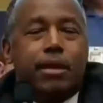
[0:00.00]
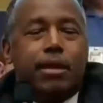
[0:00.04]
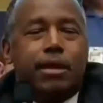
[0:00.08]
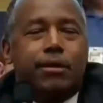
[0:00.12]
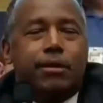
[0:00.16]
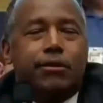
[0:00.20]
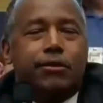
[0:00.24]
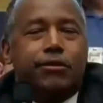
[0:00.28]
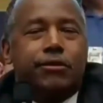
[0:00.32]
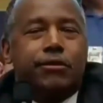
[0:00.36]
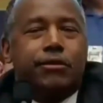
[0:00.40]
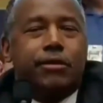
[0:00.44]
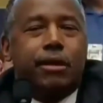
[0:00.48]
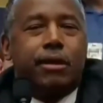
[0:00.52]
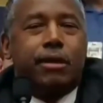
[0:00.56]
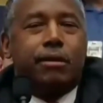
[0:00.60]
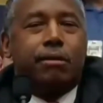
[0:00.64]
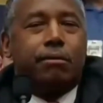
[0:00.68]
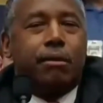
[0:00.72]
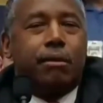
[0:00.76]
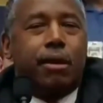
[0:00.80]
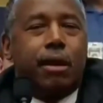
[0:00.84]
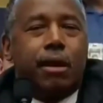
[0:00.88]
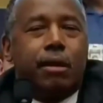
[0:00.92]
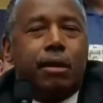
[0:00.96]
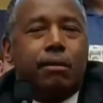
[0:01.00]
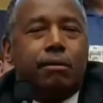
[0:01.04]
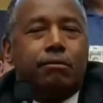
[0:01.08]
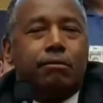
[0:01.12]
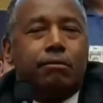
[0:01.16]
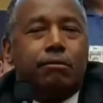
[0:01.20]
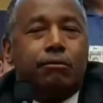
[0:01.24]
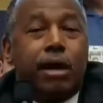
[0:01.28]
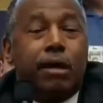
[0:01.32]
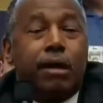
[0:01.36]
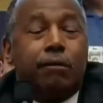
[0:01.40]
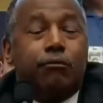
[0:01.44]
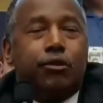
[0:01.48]
I think I just said I
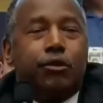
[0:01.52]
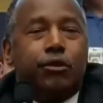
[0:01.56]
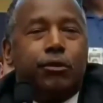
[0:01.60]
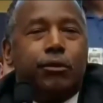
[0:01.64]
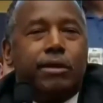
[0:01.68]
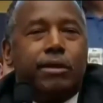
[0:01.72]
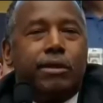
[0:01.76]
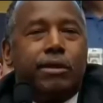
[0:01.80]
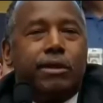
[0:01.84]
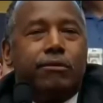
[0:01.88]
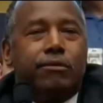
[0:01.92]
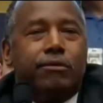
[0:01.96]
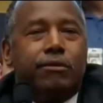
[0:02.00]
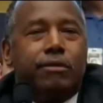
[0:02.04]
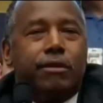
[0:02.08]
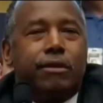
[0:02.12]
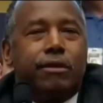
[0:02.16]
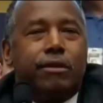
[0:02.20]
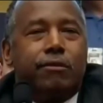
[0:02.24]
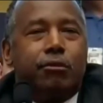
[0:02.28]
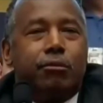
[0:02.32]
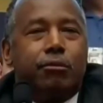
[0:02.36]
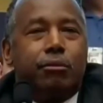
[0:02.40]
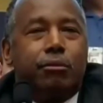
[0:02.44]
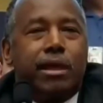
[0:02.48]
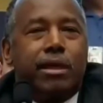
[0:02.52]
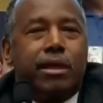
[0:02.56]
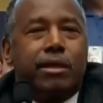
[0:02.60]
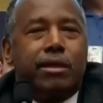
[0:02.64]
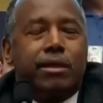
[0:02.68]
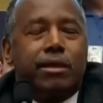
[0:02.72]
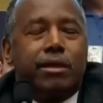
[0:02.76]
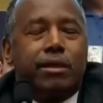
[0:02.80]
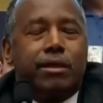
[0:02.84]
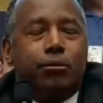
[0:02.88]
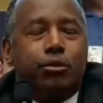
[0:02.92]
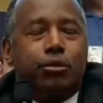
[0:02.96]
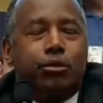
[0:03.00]
have no intention of
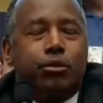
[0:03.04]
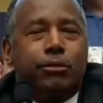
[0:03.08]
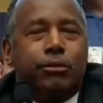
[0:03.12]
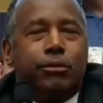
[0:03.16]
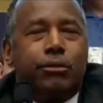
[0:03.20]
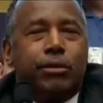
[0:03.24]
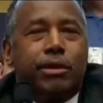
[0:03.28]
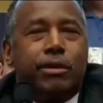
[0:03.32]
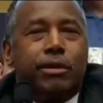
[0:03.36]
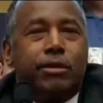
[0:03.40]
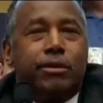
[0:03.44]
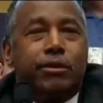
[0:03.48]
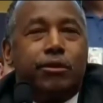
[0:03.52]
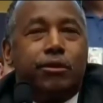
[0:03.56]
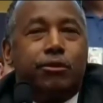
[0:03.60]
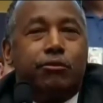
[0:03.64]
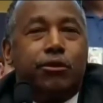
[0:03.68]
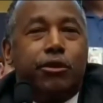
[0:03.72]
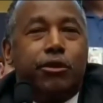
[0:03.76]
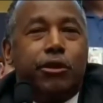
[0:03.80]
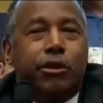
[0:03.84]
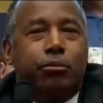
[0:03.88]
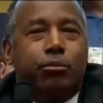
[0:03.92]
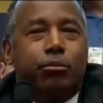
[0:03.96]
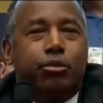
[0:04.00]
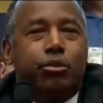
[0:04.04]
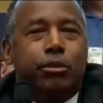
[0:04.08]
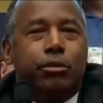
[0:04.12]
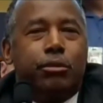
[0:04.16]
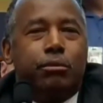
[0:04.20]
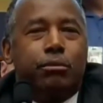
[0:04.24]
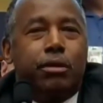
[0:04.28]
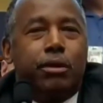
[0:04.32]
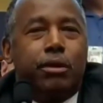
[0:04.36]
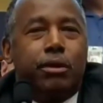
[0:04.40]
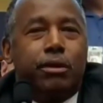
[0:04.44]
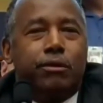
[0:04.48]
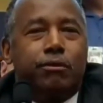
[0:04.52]
abandoning Puerto Rico. They're a very
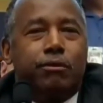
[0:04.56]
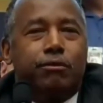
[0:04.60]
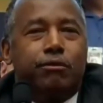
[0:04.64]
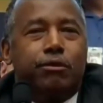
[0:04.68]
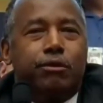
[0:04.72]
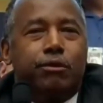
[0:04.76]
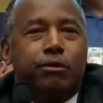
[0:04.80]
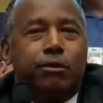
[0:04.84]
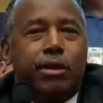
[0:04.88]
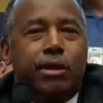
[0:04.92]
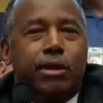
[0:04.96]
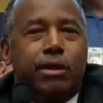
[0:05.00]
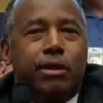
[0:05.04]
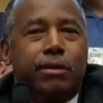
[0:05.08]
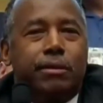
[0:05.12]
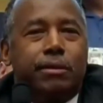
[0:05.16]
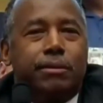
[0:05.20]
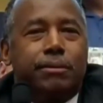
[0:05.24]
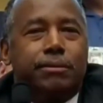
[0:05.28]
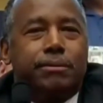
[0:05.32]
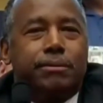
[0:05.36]
important part of who we are.